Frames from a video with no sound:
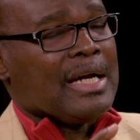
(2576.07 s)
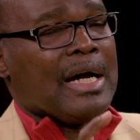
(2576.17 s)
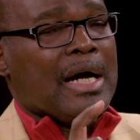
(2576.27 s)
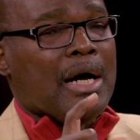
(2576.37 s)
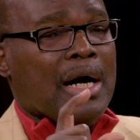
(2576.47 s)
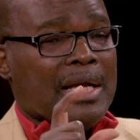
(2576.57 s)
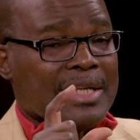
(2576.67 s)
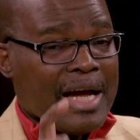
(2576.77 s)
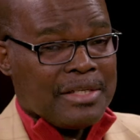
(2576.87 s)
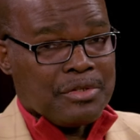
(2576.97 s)
Uh, and
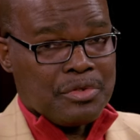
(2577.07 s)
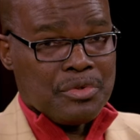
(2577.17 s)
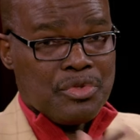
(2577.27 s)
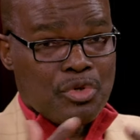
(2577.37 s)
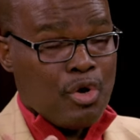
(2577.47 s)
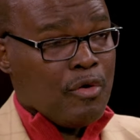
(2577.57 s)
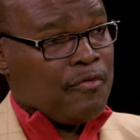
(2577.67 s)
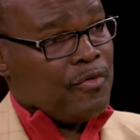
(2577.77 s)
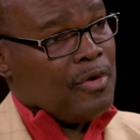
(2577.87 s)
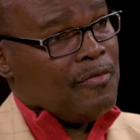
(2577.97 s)
attitudes
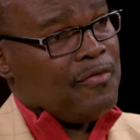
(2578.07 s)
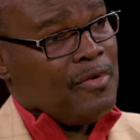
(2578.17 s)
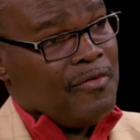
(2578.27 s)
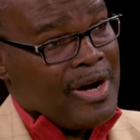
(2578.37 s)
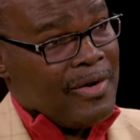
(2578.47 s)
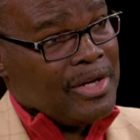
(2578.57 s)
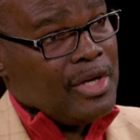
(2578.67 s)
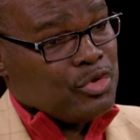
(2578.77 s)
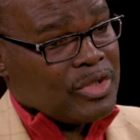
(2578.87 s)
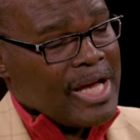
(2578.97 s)
of, of, of our
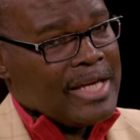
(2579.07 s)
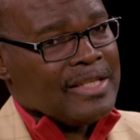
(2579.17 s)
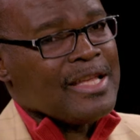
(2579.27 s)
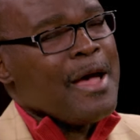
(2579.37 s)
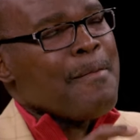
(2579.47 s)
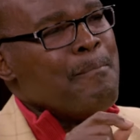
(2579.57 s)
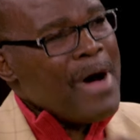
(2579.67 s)
societies. Mm.